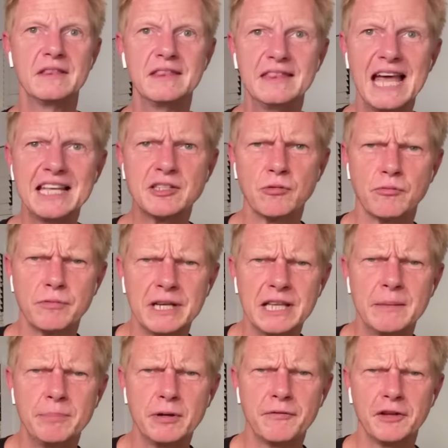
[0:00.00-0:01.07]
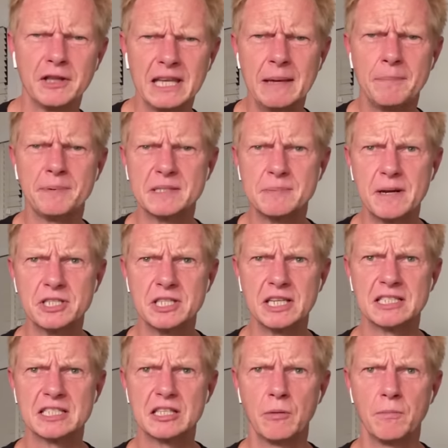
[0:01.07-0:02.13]
that's a really beautiful leap,
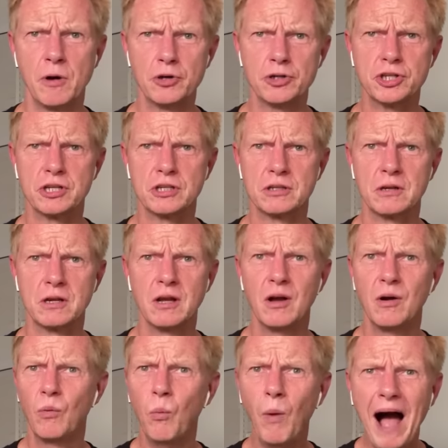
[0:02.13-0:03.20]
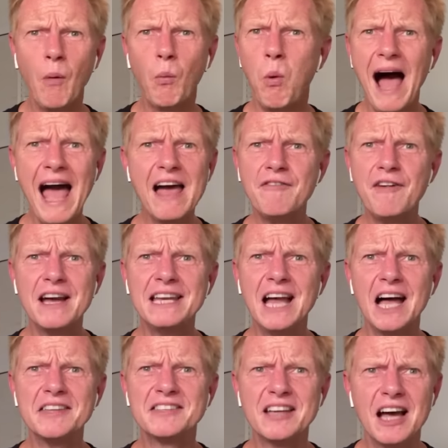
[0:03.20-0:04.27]
especially in slow motion. Why, why have I
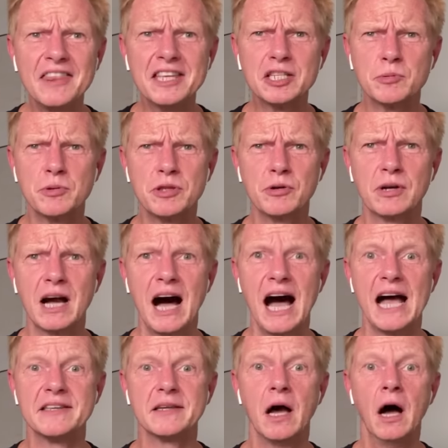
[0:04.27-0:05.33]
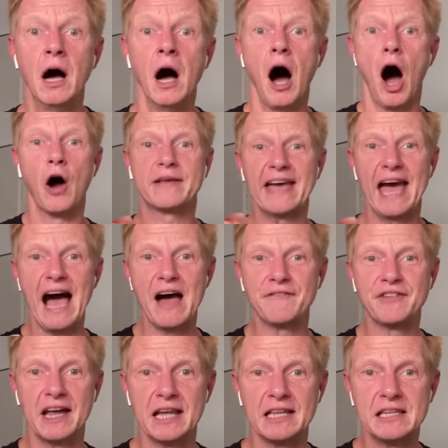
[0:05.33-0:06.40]
not done this with you guys? Okay,
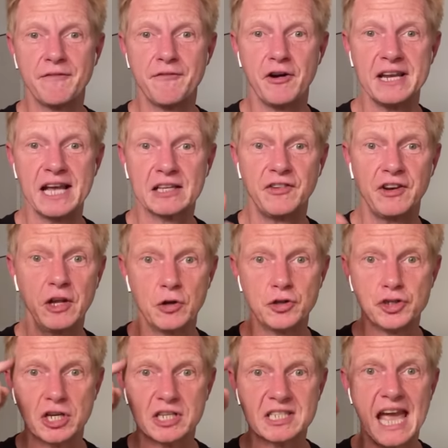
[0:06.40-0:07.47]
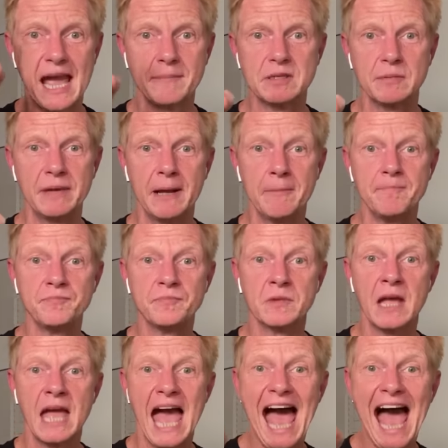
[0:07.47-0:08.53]
I've got an idea for our next video. It just came to me.
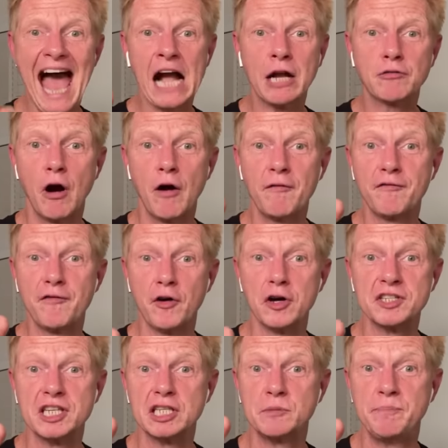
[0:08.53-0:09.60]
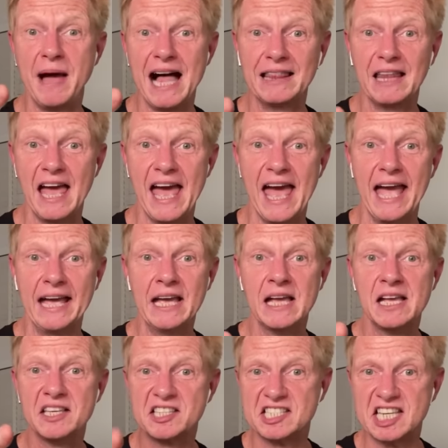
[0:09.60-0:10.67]
Acro versus ballet,
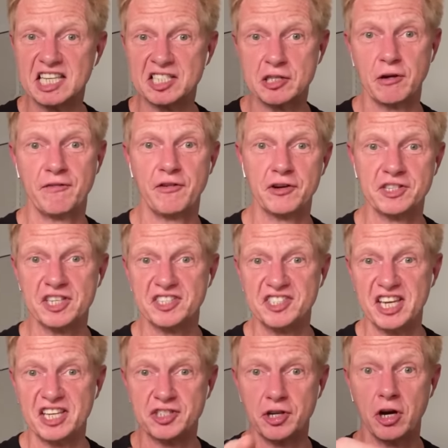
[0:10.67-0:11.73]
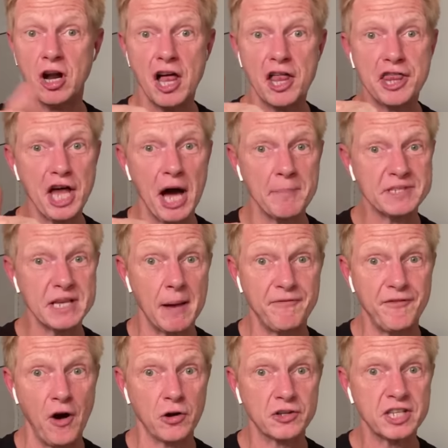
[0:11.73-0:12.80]
sister versus sister. Thumbs
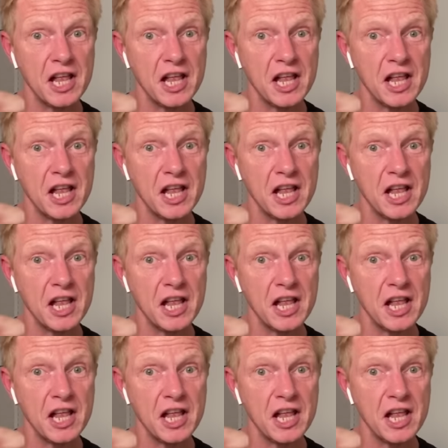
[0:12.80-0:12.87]
up, folks.